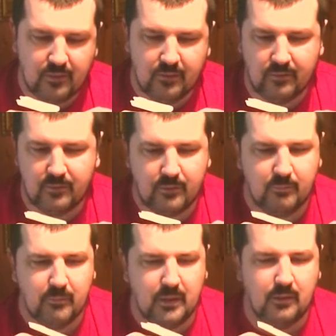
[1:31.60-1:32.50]
and
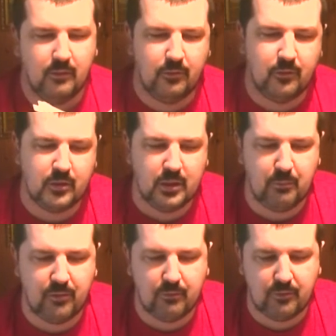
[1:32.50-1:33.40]
also
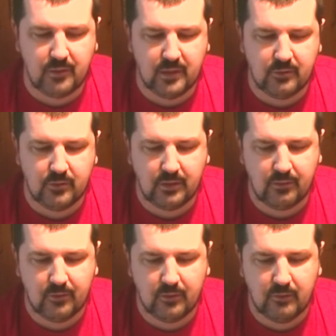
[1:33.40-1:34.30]
ships of Star Trek,
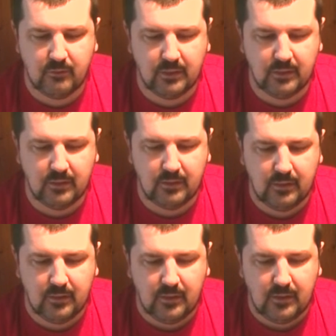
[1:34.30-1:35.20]
so I will
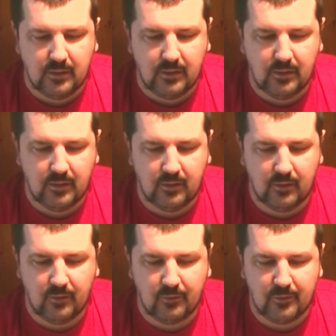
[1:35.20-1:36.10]

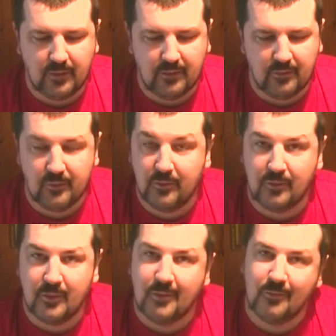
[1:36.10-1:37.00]
also ask you
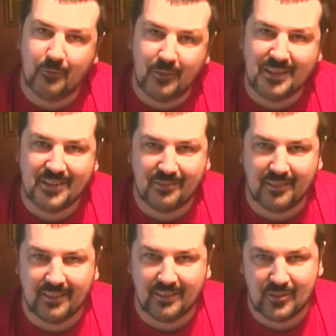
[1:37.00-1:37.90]
which
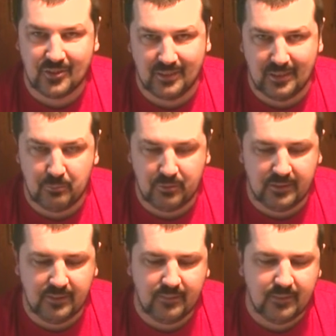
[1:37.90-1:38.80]
one should I
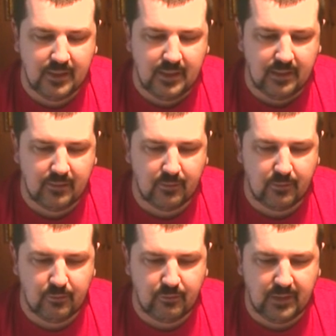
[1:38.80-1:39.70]
print. And
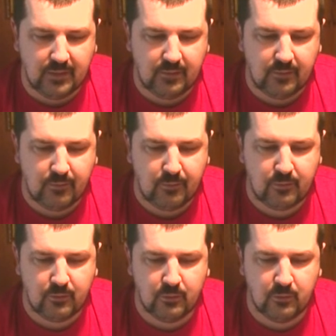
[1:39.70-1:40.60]
also thanks
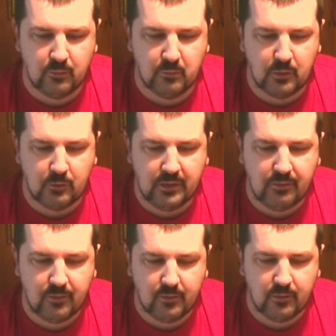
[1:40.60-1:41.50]
to
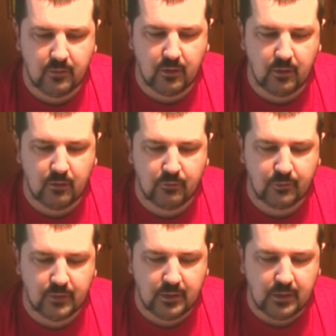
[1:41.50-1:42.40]
Maurizio of
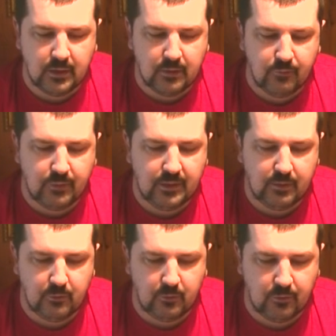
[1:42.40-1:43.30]

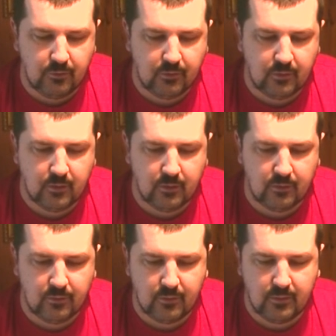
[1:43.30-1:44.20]
Thingiverse,
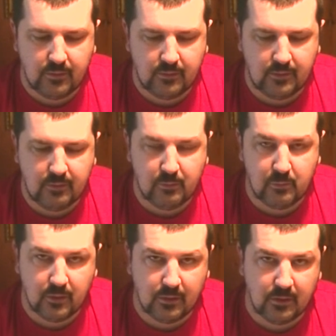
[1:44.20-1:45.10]
because this
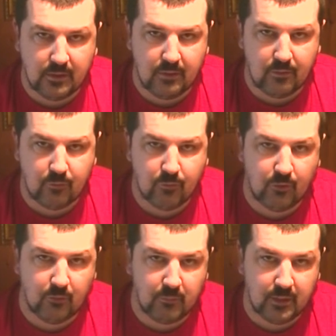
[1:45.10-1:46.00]
model is
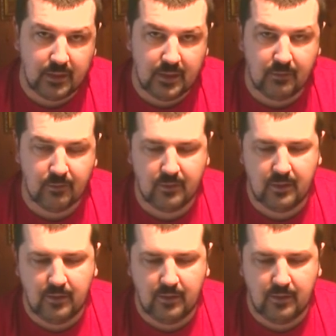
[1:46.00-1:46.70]
from his